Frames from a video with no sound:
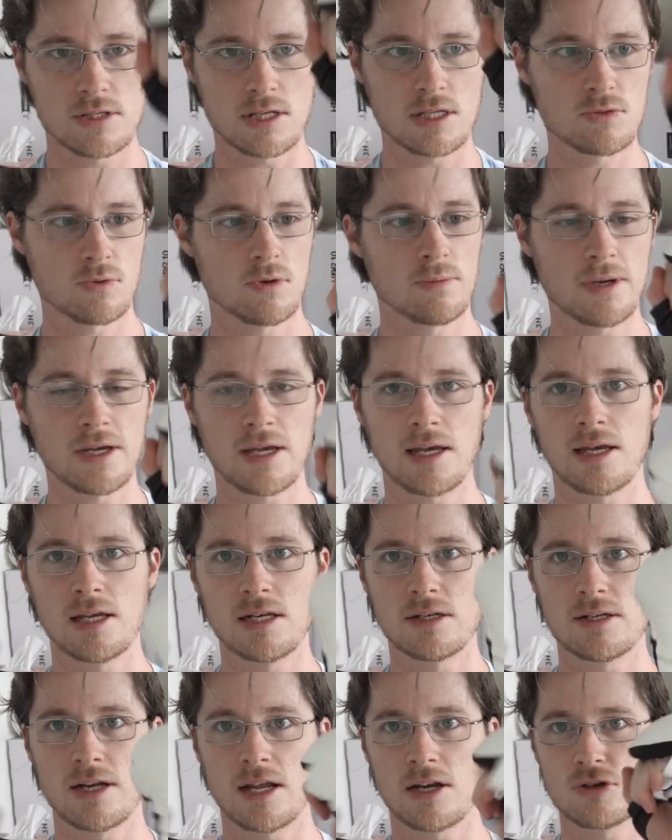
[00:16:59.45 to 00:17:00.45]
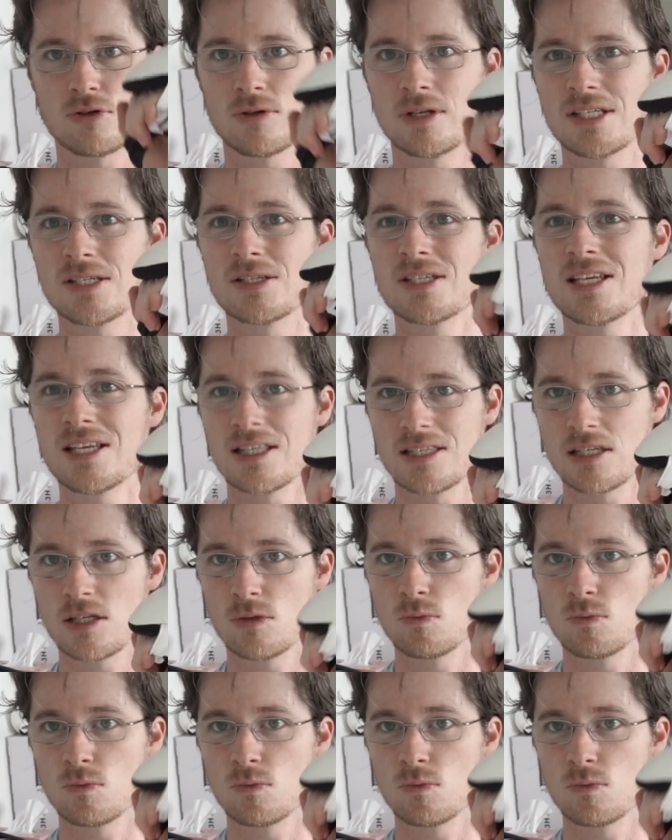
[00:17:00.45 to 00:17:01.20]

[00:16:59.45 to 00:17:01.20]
That's where my hand naturally sits.